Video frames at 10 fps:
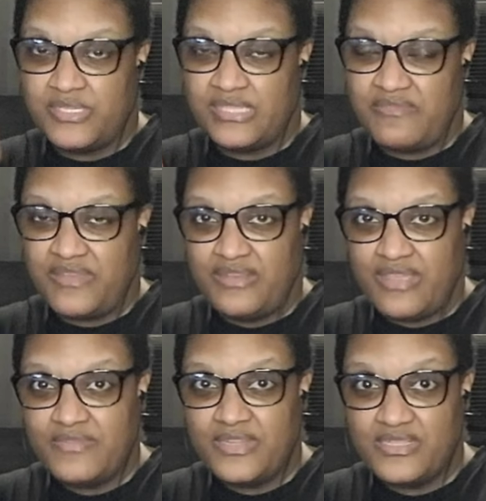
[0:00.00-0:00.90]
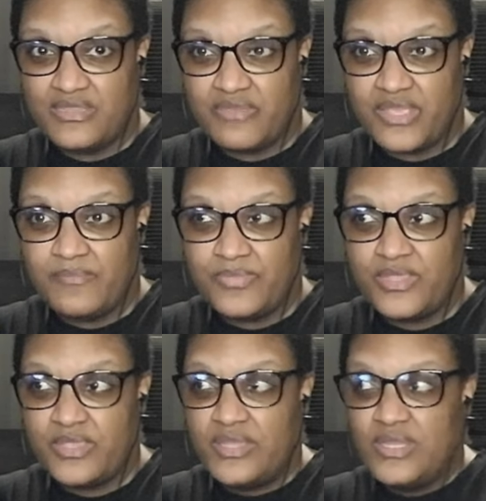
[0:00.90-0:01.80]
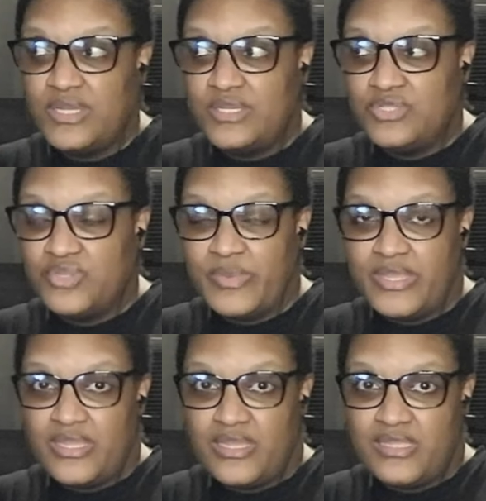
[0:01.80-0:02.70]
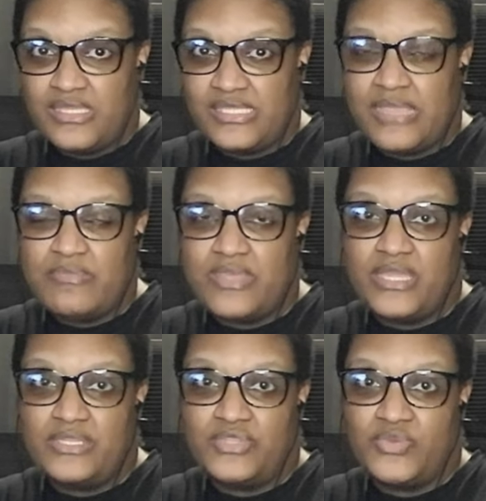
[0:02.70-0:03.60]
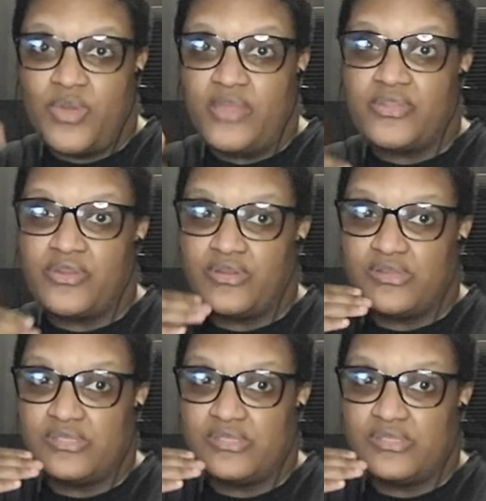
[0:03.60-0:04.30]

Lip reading: found evidence of him doing the same thing to other girls.